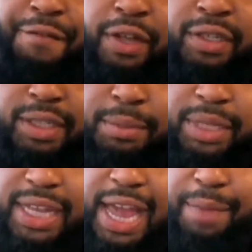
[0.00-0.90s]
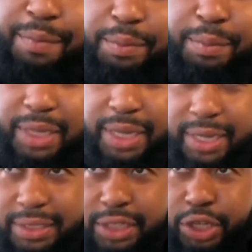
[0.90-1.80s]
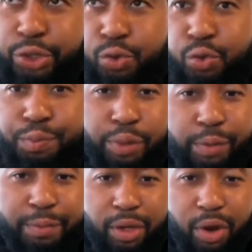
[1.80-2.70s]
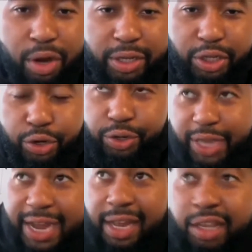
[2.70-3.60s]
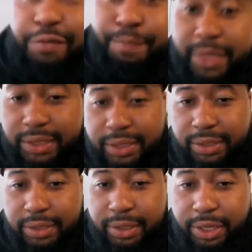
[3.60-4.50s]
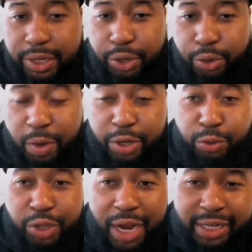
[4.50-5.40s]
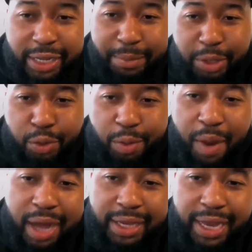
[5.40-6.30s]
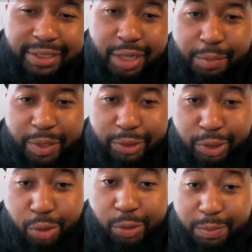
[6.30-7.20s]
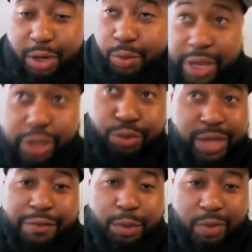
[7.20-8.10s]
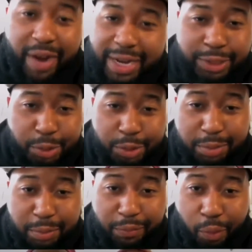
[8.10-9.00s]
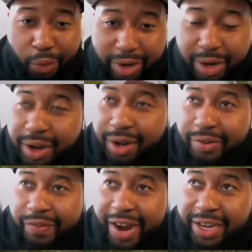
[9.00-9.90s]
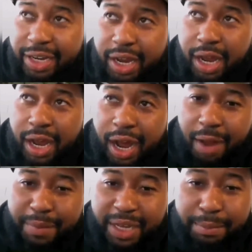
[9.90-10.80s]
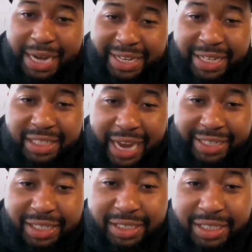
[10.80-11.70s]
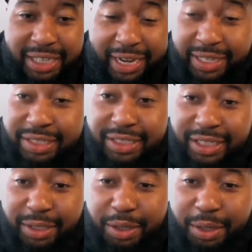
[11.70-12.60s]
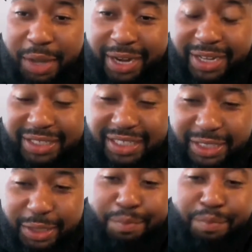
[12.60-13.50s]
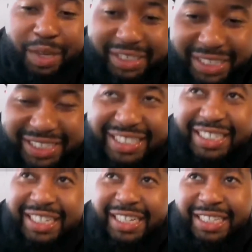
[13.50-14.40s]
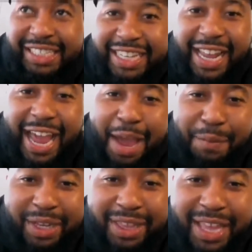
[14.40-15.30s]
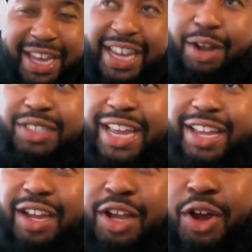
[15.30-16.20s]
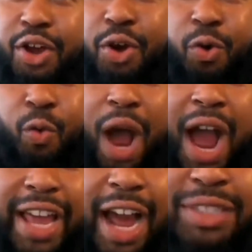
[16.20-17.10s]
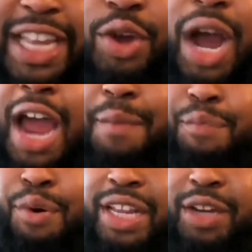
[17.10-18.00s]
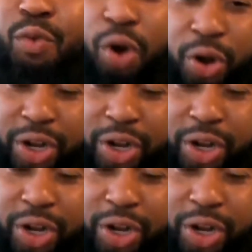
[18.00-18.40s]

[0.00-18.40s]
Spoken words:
I felt something happen because you put me on, like I love business. When you tried to get me to do a podcast a couple years ago, which by the way, you definitely were right. I told you this before, right? But I didn't see the business shit happening then. And I was like, why? I was like, yo, I put in